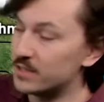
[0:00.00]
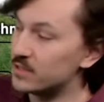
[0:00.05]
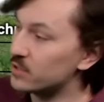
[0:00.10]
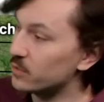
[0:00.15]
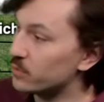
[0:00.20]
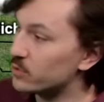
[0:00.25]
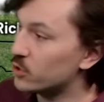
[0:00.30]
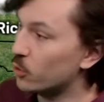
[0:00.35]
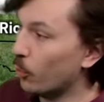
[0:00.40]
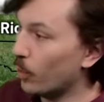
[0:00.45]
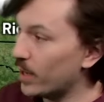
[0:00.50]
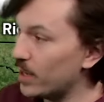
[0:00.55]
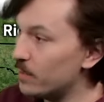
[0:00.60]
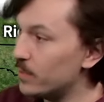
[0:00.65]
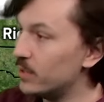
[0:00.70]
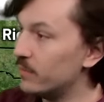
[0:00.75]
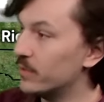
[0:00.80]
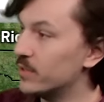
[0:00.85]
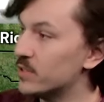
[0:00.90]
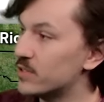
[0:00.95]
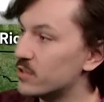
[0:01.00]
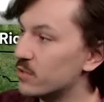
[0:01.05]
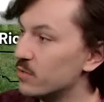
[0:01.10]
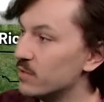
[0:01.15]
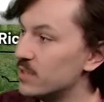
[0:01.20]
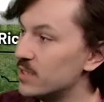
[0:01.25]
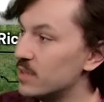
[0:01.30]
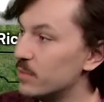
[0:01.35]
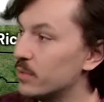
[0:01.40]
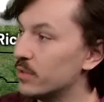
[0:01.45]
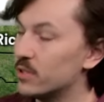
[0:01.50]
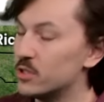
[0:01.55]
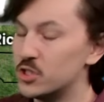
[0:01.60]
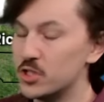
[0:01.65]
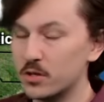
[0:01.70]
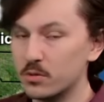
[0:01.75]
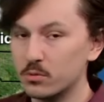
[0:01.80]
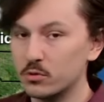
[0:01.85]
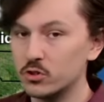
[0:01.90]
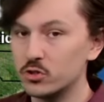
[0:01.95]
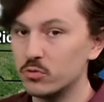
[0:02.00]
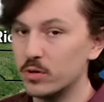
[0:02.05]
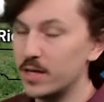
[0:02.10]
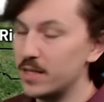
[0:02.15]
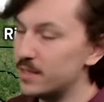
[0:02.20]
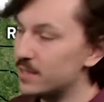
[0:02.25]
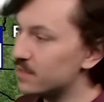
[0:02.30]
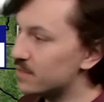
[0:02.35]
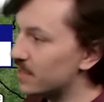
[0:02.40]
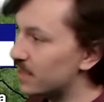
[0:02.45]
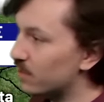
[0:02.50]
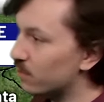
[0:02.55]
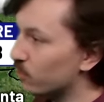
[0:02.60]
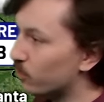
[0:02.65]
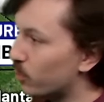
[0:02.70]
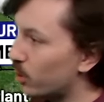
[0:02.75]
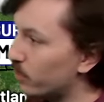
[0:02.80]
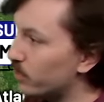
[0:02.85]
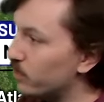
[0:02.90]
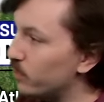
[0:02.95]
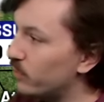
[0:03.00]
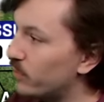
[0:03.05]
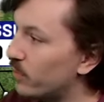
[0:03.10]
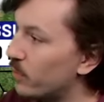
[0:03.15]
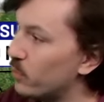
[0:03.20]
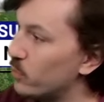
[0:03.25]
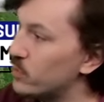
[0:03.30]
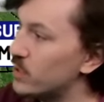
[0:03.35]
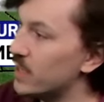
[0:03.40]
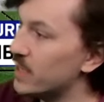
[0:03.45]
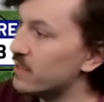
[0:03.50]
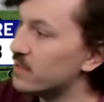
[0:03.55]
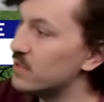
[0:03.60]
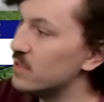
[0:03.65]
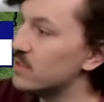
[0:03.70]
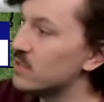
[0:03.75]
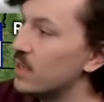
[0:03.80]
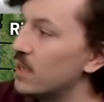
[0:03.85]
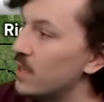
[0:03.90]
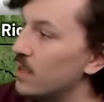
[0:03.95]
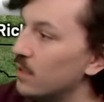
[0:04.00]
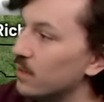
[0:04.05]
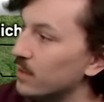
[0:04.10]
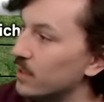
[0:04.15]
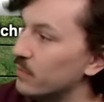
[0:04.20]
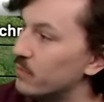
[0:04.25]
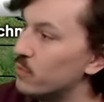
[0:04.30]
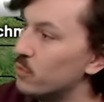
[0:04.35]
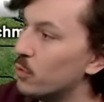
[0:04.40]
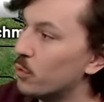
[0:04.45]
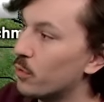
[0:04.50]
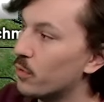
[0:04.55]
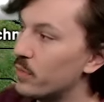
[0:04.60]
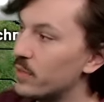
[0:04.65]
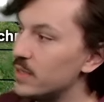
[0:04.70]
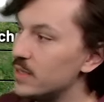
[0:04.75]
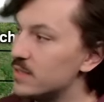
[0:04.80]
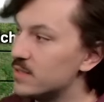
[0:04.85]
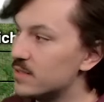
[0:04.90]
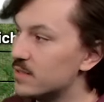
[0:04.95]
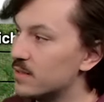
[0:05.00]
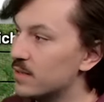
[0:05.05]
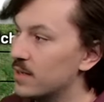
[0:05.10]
So there's quite a bit of uncertainty, but the general trend is that it'll probably move up through Texas, lift northeast, and